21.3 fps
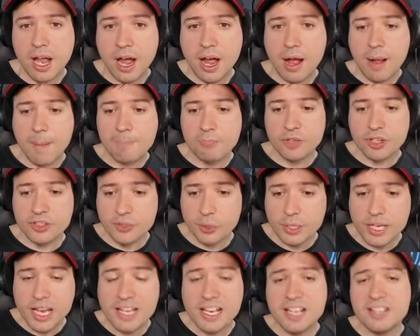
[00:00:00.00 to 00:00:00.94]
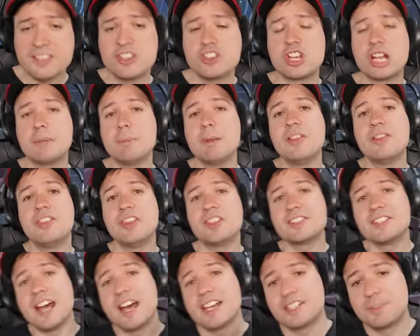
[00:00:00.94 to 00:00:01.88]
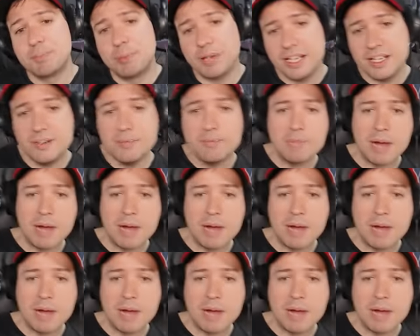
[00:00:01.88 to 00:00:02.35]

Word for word: Um, so yeah, ladies and gentlemen, this has been